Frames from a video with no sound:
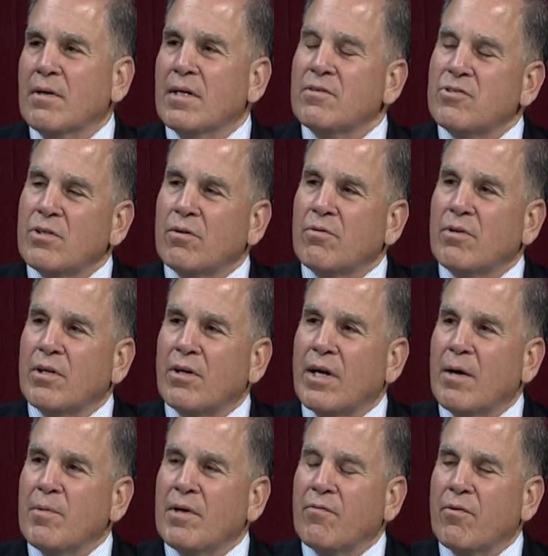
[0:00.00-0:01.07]
children that are
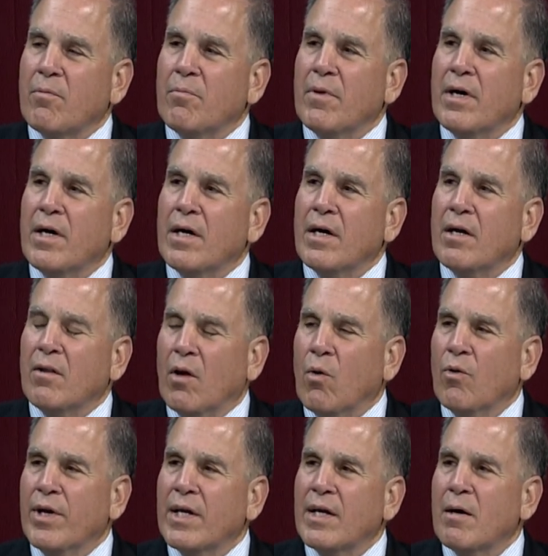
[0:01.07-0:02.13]
coming from
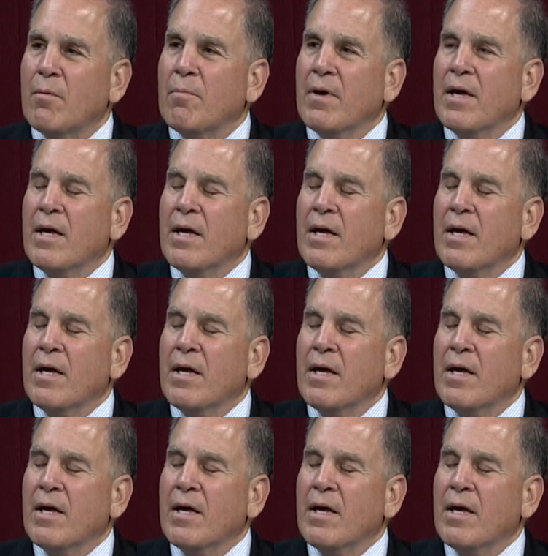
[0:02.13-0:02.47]
lower income.